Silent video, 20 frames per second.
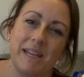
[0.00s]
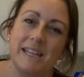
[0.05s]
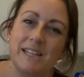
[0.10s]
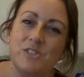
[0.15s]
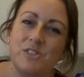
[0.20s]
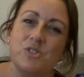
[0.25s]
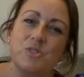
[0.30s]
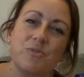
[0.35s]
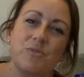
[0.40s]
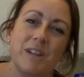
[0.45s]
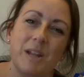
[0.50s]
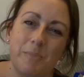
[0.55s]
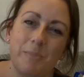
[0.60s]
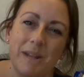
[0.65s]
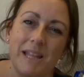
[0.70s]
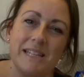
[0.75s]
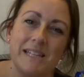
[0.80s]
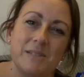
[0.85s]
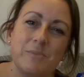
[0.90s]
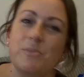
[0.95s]
It doesn't really
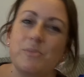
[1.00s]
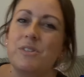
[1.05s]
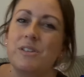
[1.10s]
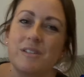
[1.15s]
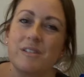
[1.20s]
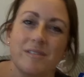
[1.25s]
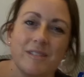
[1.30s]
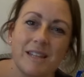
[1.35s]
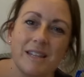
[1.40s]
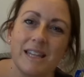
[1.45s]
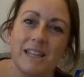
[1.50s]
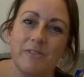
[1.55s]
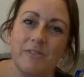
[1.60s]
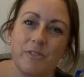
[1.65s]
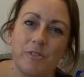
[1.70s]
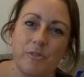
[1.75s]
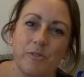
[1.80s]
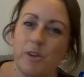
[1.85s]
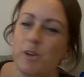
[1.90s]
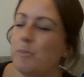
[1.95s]
blend in with your
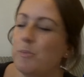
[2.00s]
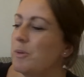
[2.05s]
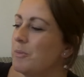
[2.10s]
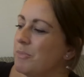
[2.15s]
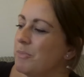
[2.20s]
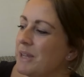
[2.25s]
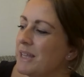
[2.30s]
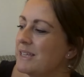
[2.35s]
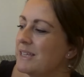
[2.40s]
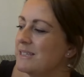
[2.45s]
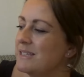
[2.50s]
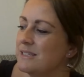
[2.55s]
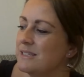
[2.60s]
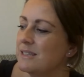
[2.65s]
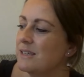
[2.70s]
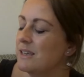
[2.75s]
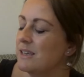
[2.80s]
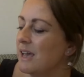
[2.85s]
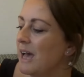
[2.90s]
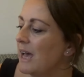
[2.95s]
living room and places
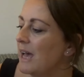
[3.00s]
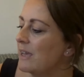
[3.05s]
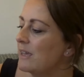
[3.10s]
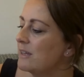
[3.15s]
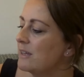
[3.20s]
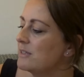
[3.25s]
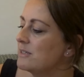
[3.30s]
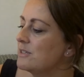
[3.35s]
that you iron.